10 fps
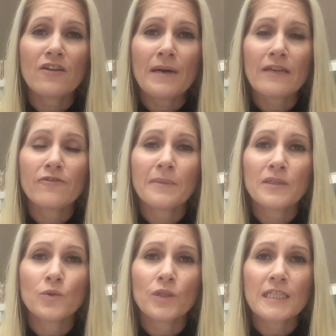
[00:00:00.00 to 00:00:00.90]
I made for my
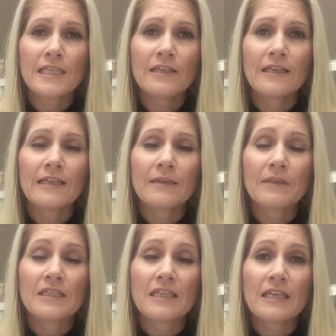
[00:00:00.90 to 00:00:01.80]
daughter
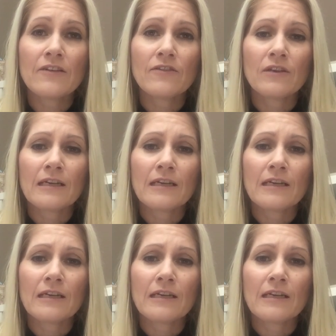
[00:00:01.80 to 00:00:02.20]
this year,